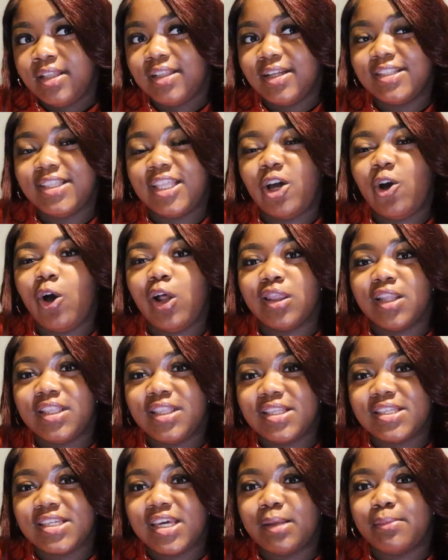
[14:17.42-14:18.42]
Like they all look
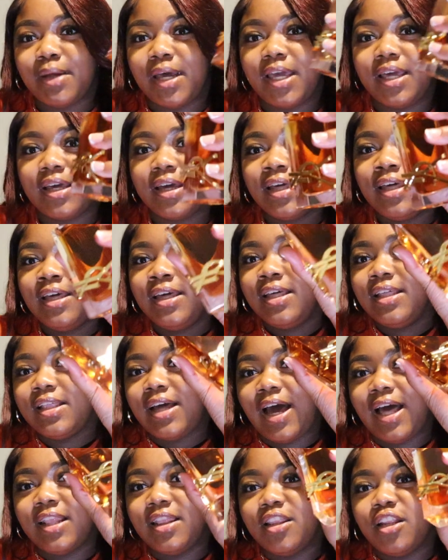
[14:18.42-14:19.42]
the same. Like
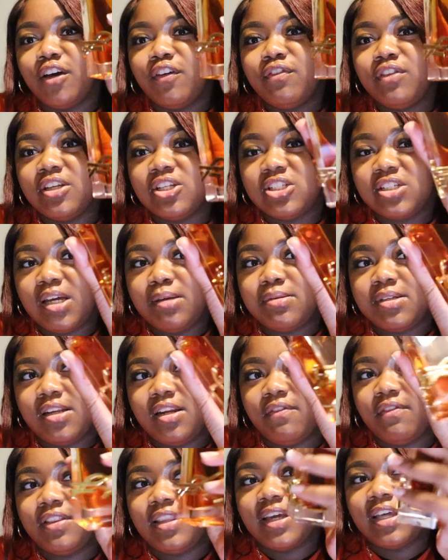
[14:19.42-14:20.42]
I love the shapes and
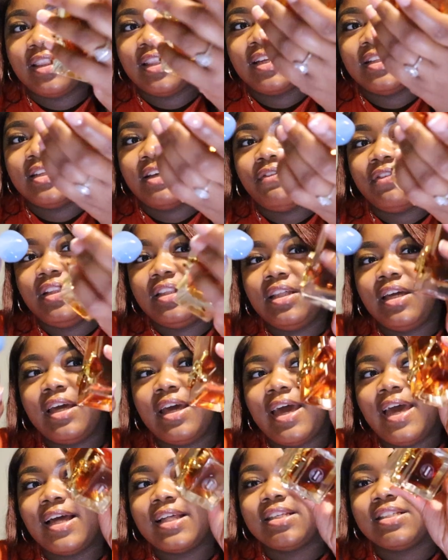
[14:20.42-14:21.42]
everything. I think definitely
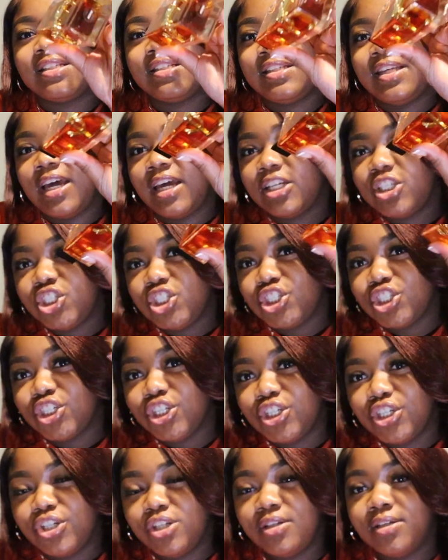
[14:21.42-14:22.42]
think it adds
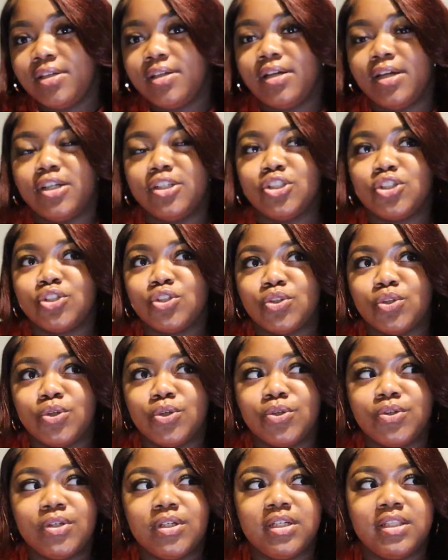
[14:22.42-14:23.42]
texture, a
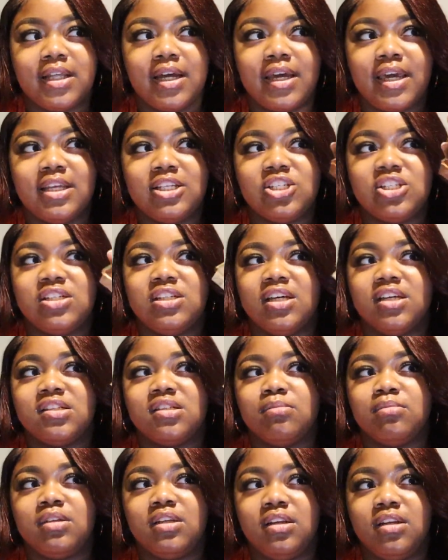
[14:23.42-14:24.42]
story. Like it just does
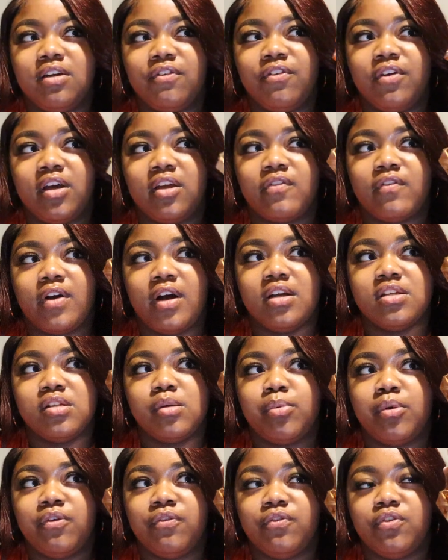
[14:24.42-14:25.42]
something different as far as
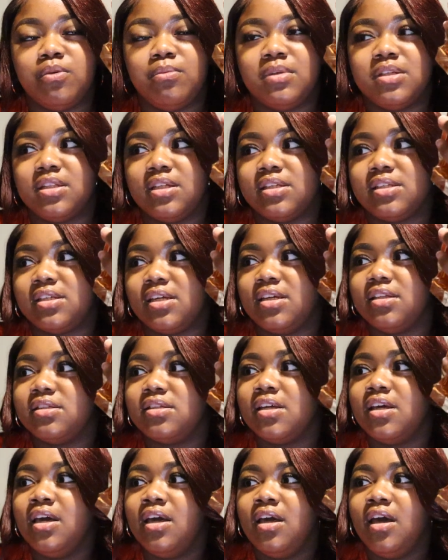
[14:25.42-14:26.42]
the perfume and the
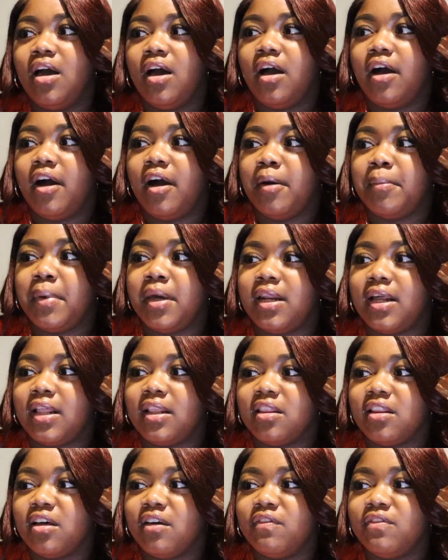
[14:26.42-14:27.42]
scents. Um, and I
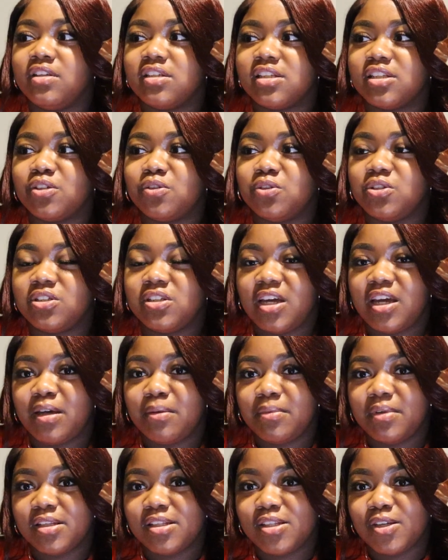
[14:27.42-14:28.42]
love this little
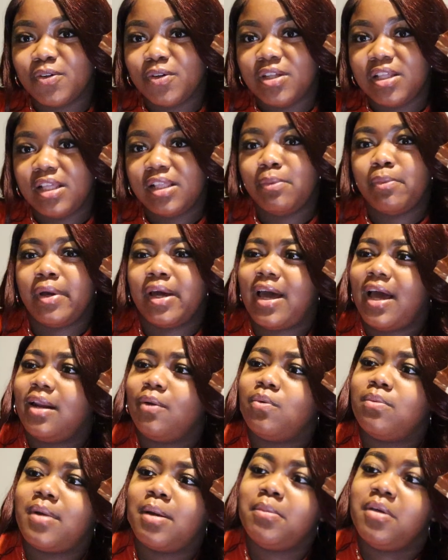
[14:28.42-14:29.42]
shape. It's so, it kind
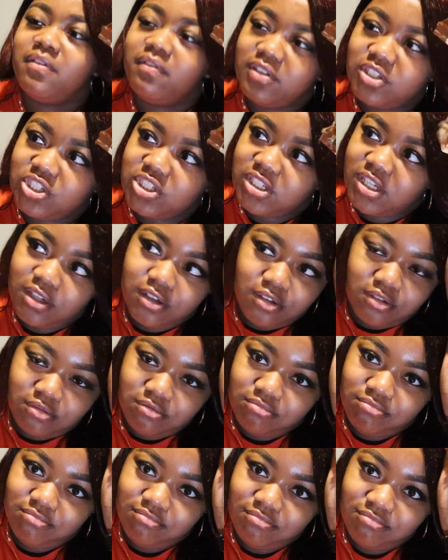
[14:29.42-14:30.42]
of reminds me of a
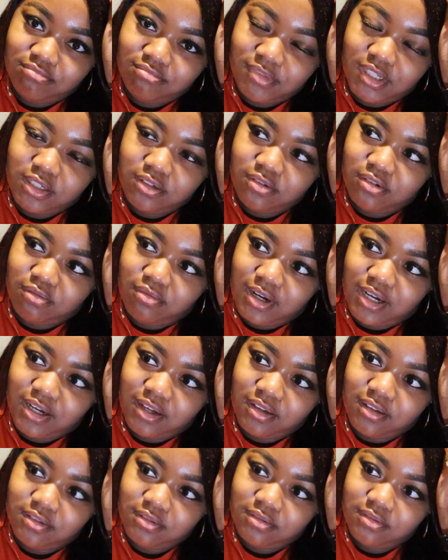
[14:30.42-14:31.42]
shell. I don't know
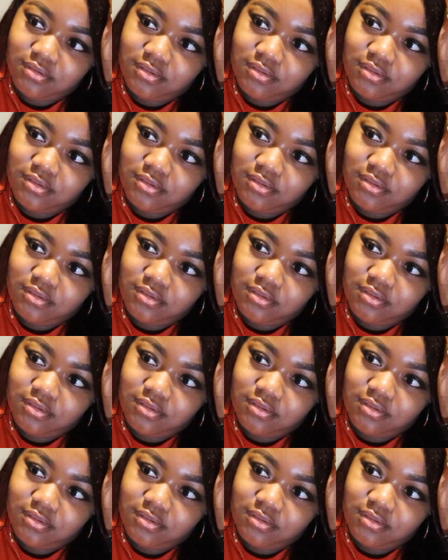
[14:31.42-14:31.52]
why.